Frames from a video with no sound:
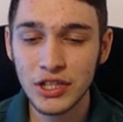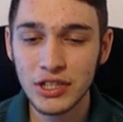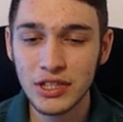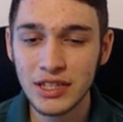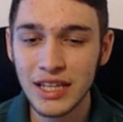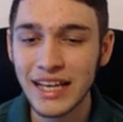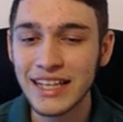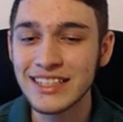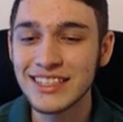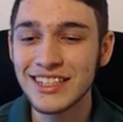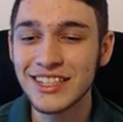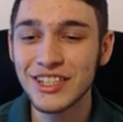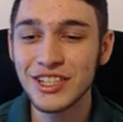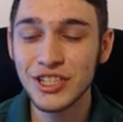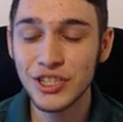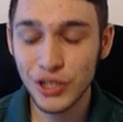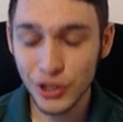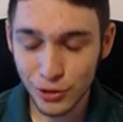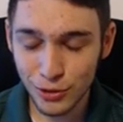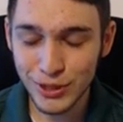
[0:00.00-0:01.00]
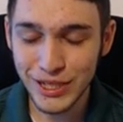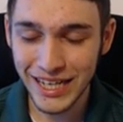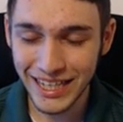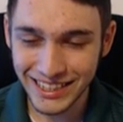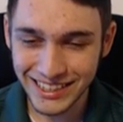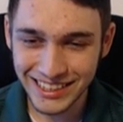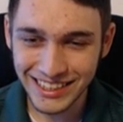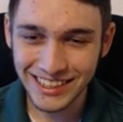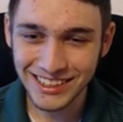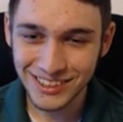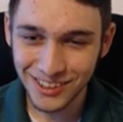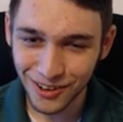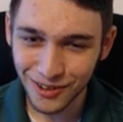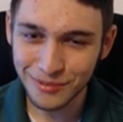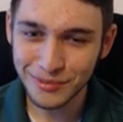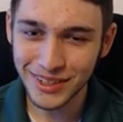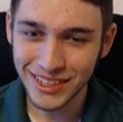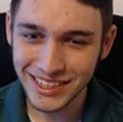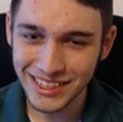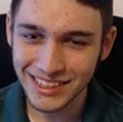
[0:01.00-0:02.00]
That is a huge hit to the Dart
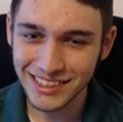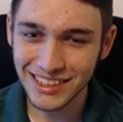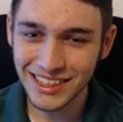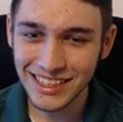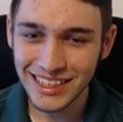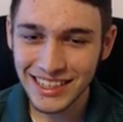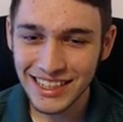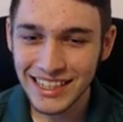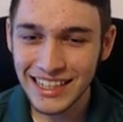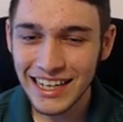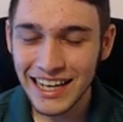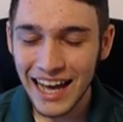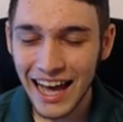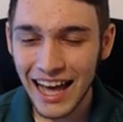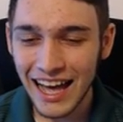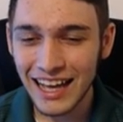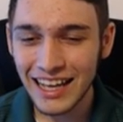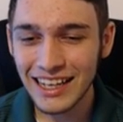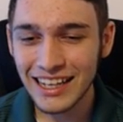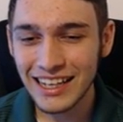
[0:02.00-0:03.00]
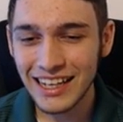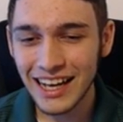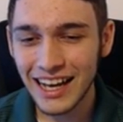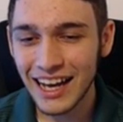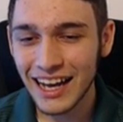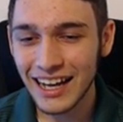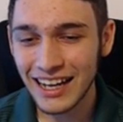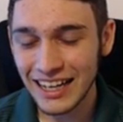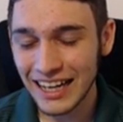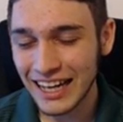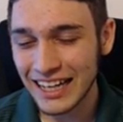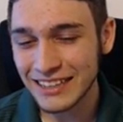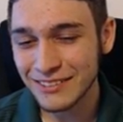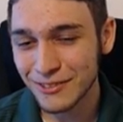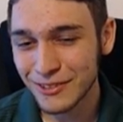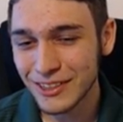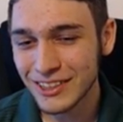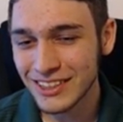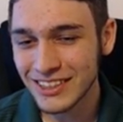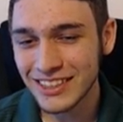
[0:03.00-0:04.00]
Monkey. Like, I
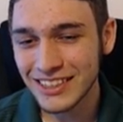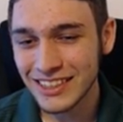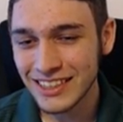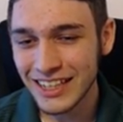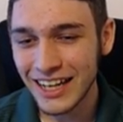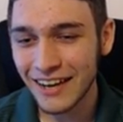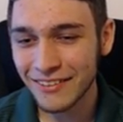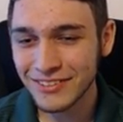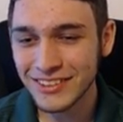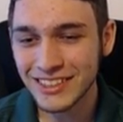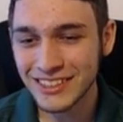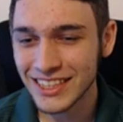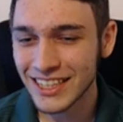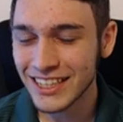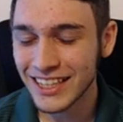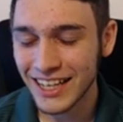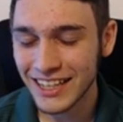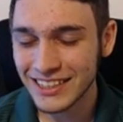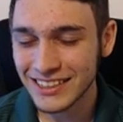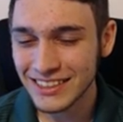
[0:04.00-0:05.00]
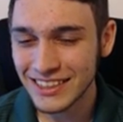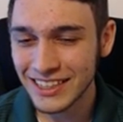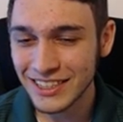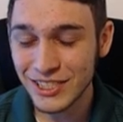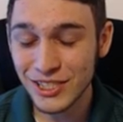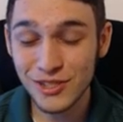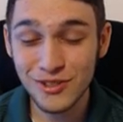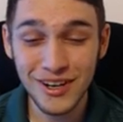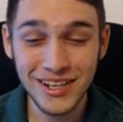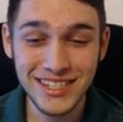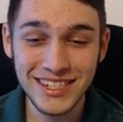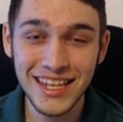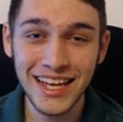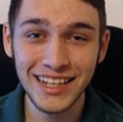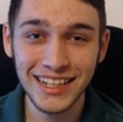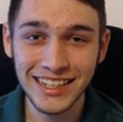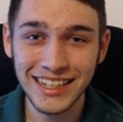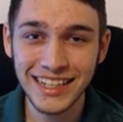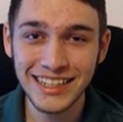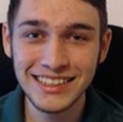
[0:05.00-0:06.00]
really have to say that, and stress that,
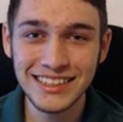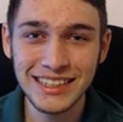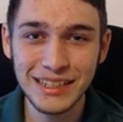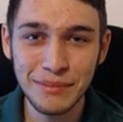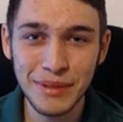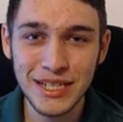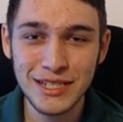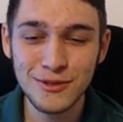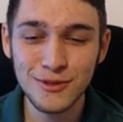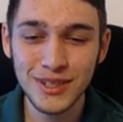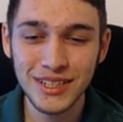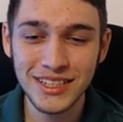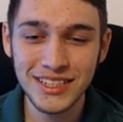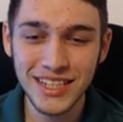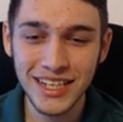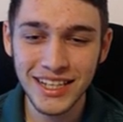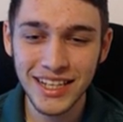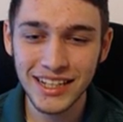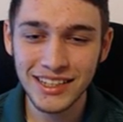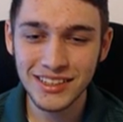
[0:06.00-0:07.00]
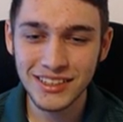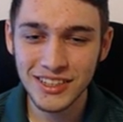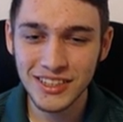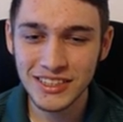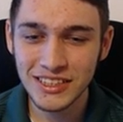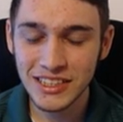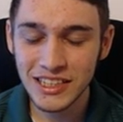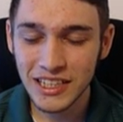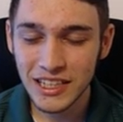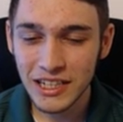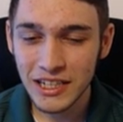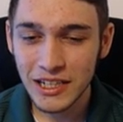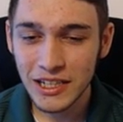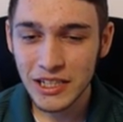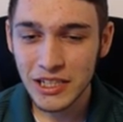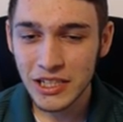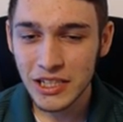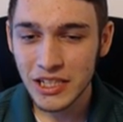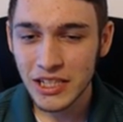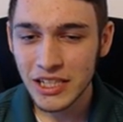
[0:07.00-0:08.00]
I guess is the best way to say that, because
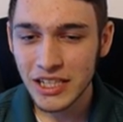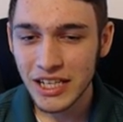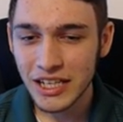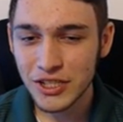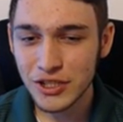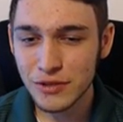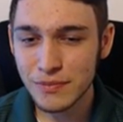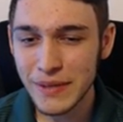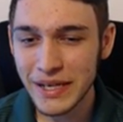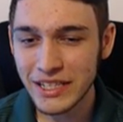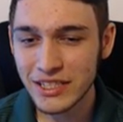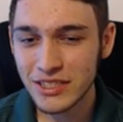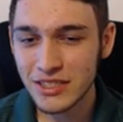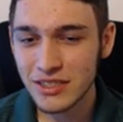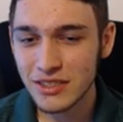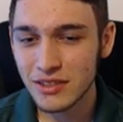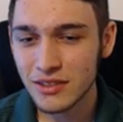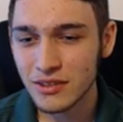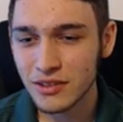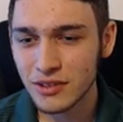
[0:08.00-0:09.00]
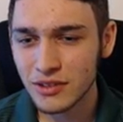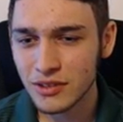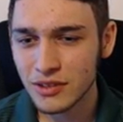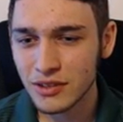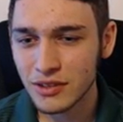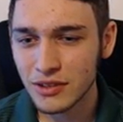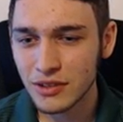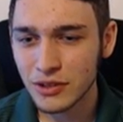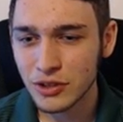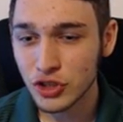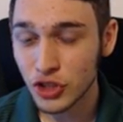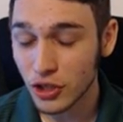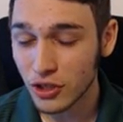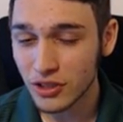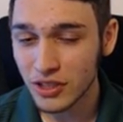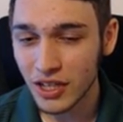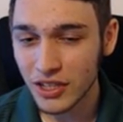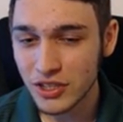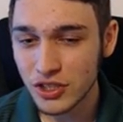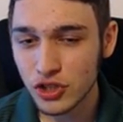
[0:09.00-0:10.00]
it just makes
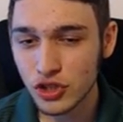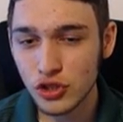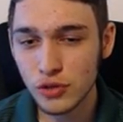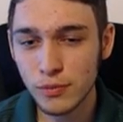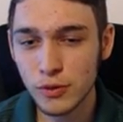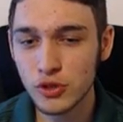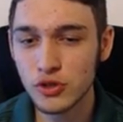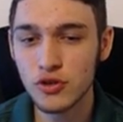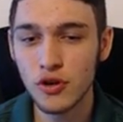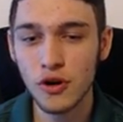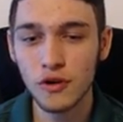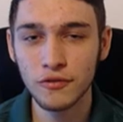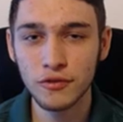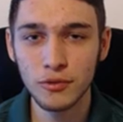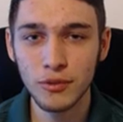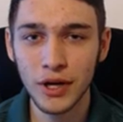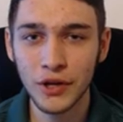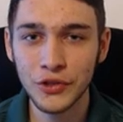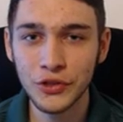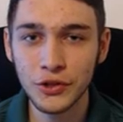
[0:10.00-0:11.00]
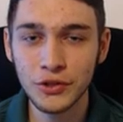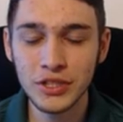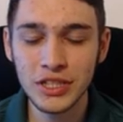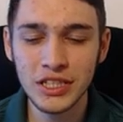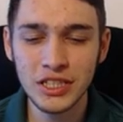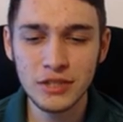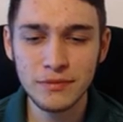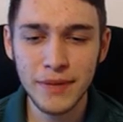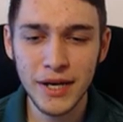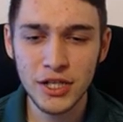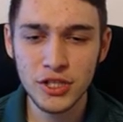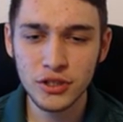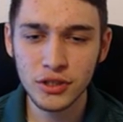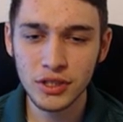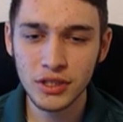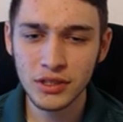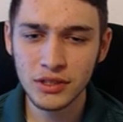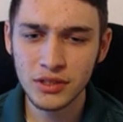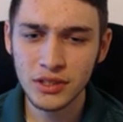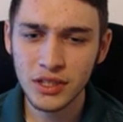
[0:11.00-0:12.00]
Juggernaut super strong for round 13
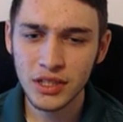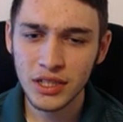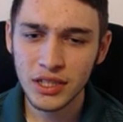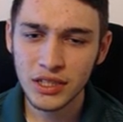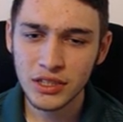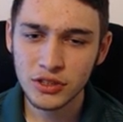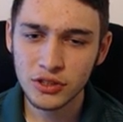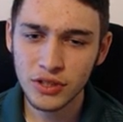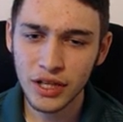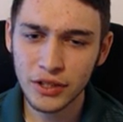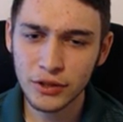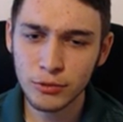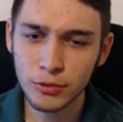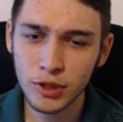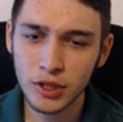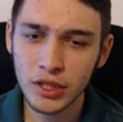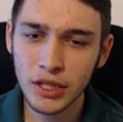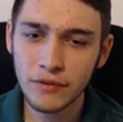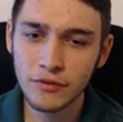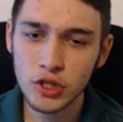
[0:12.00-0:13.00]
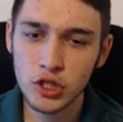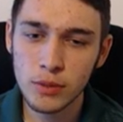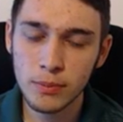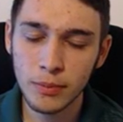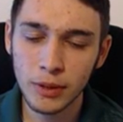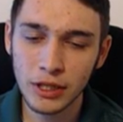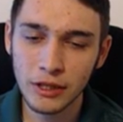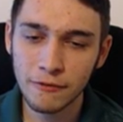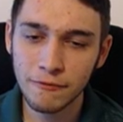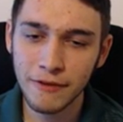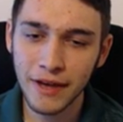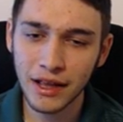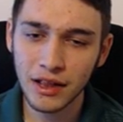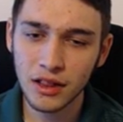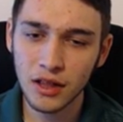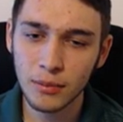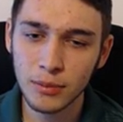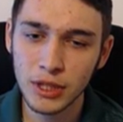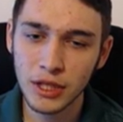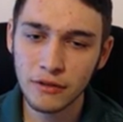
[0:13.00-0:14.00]
especially. So now you're really going to have to Super Monkey Fan
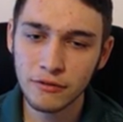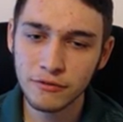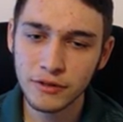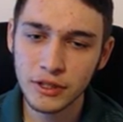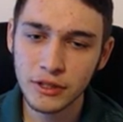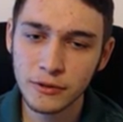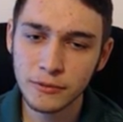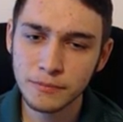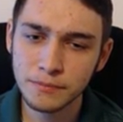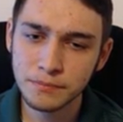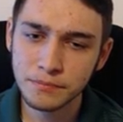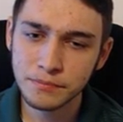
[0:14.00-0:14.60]
Club it, I feel.